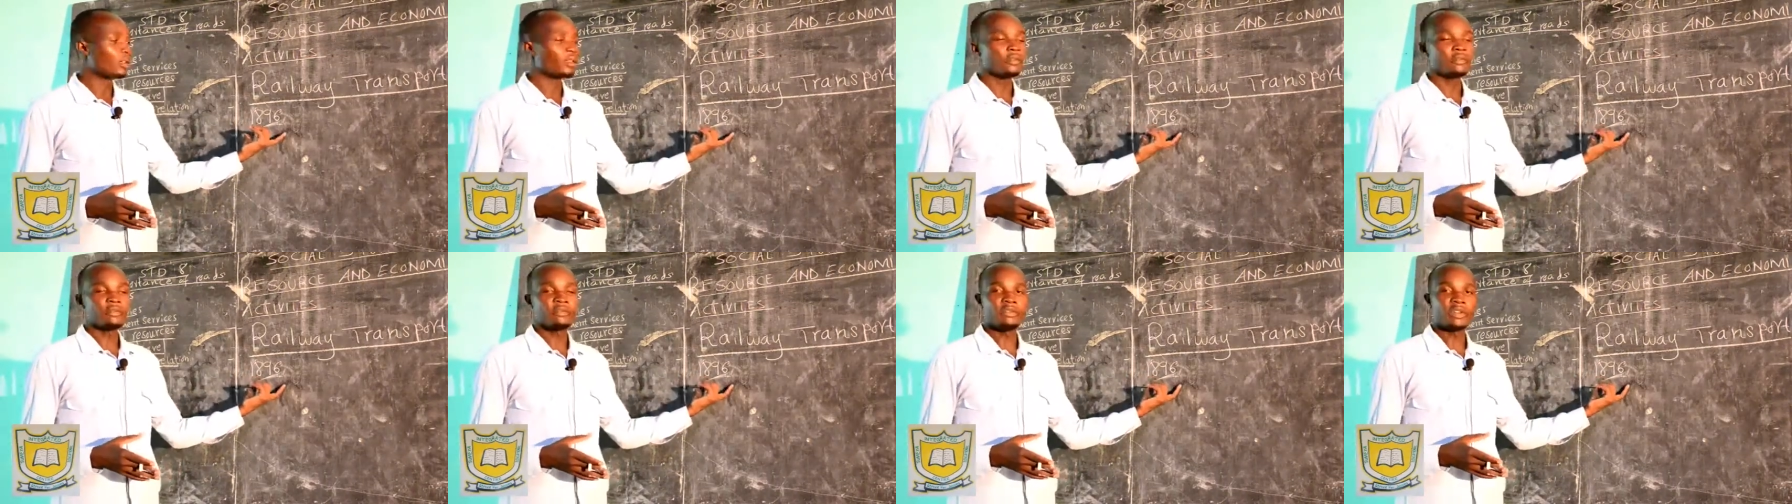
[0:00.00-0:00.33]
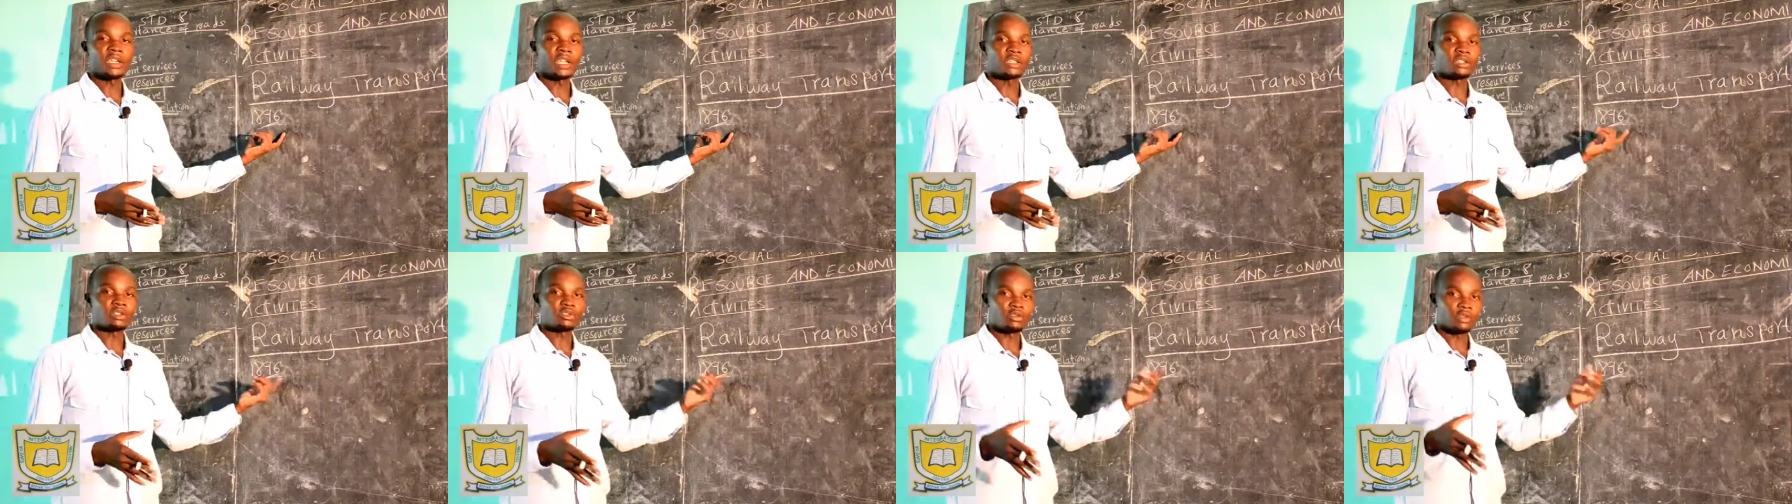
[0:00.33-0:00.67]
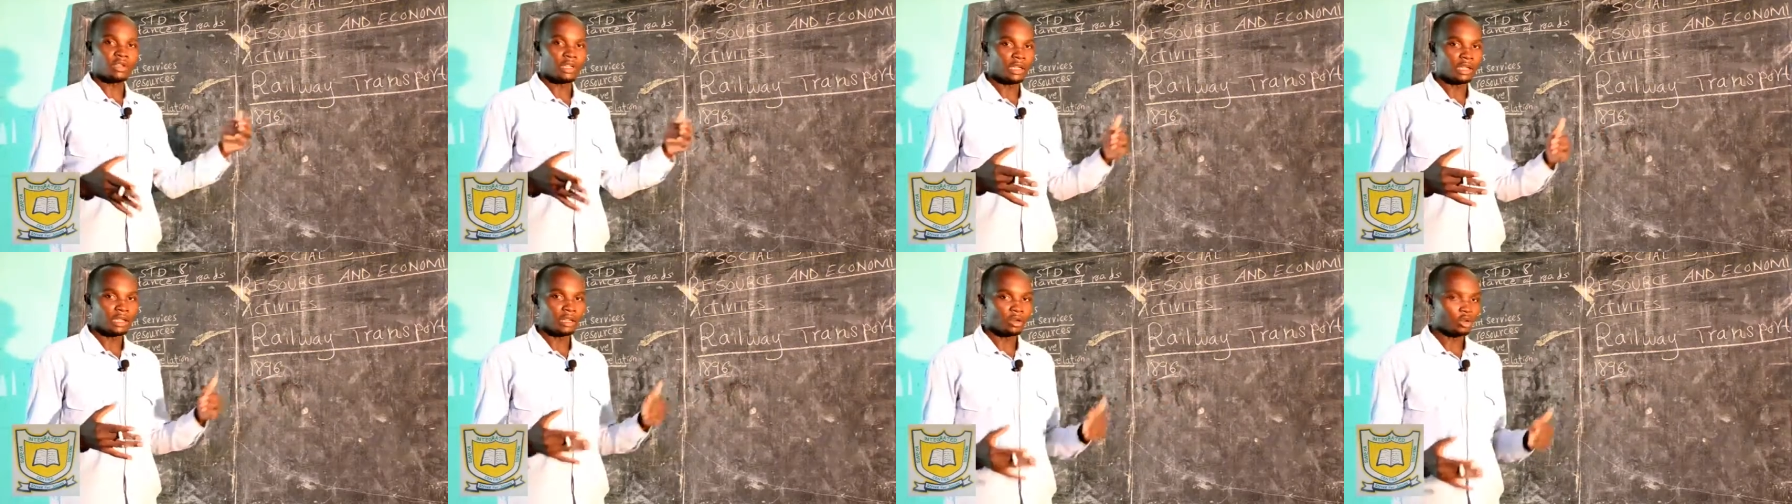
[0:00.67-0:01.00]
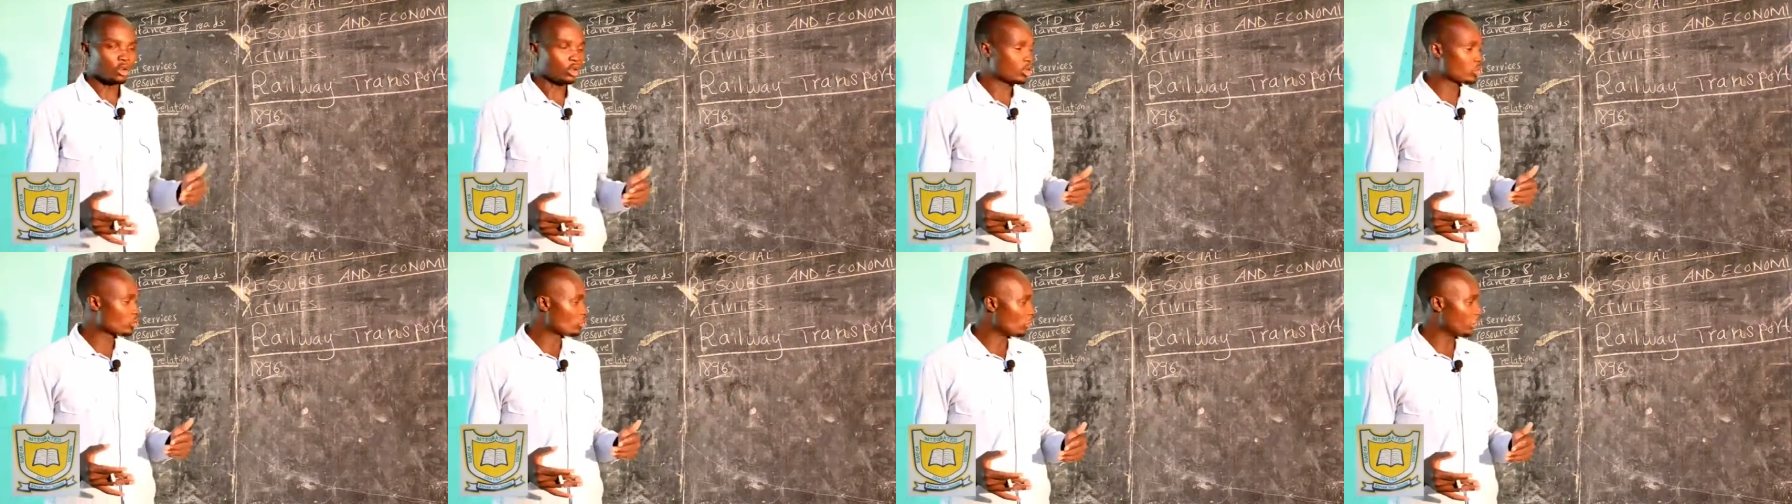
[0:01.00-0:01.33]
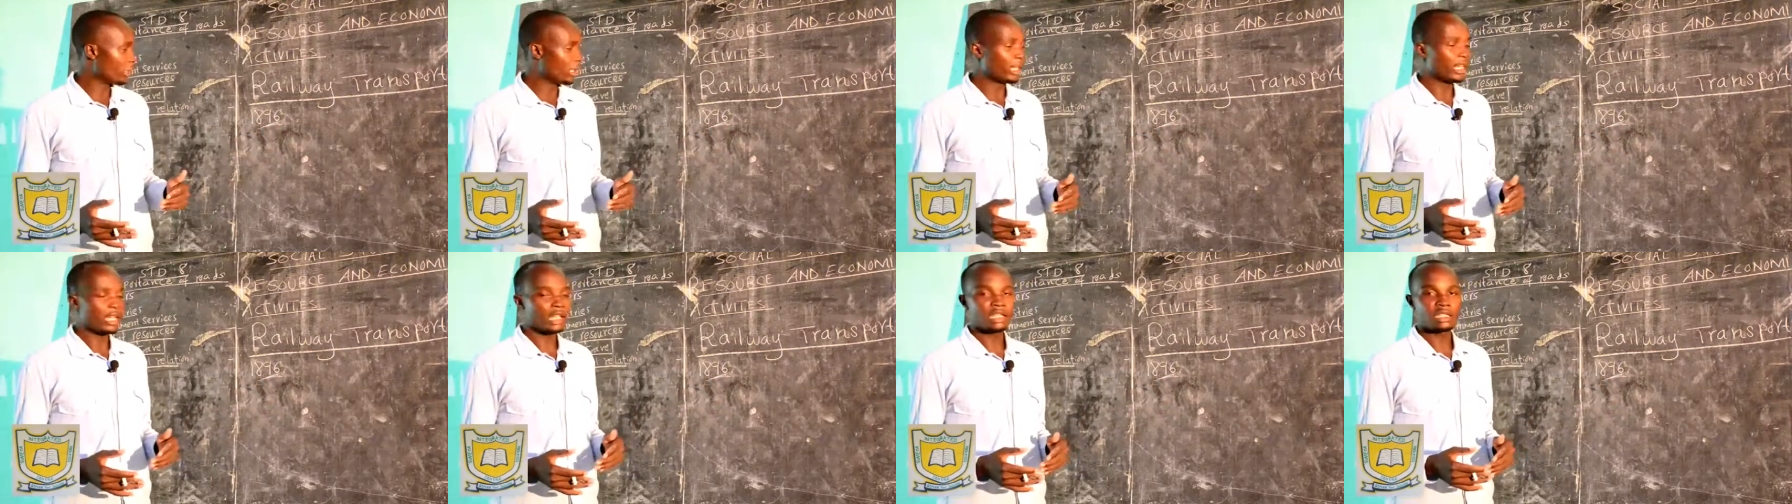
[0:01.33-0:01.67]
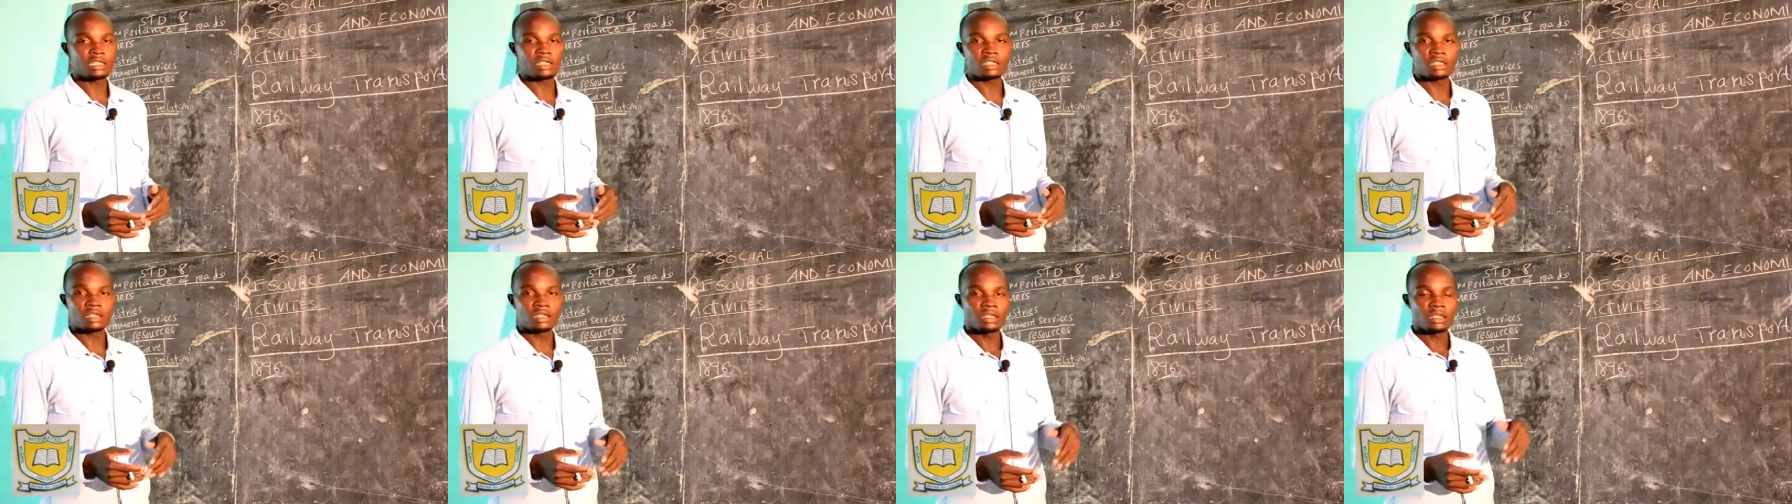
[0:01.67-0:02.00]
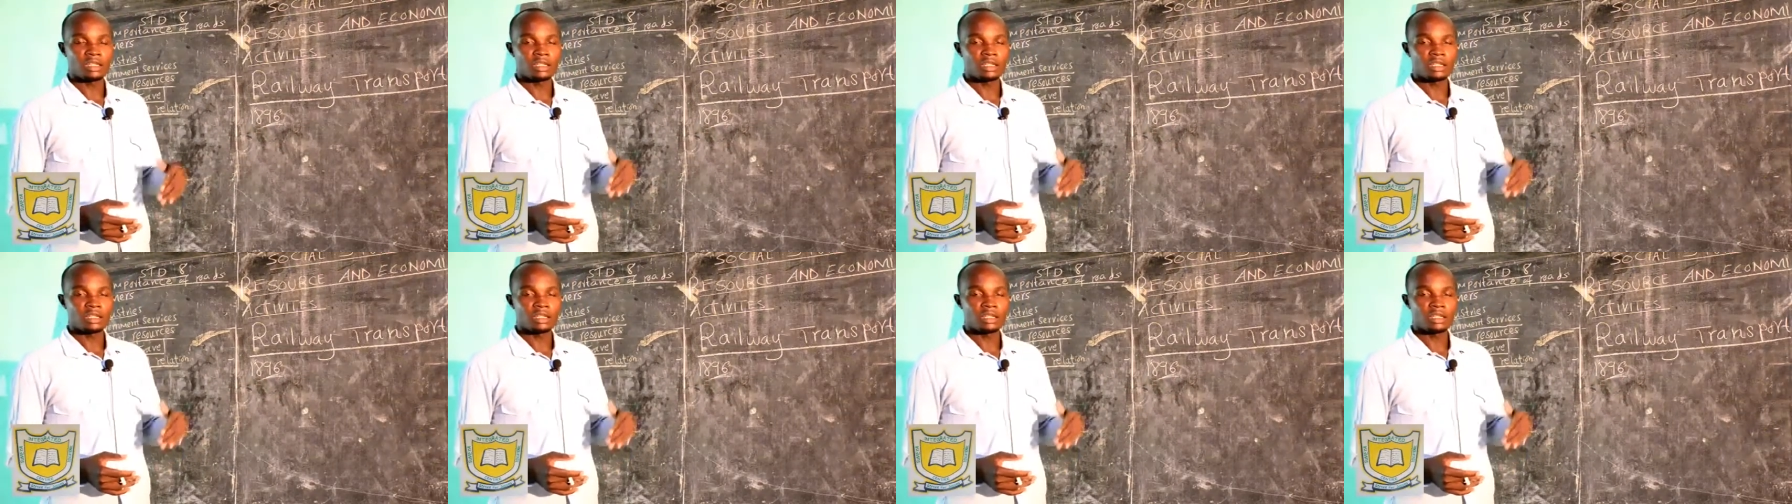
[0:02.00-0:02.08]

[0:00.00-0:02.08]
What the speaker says: fetched to the coastal areas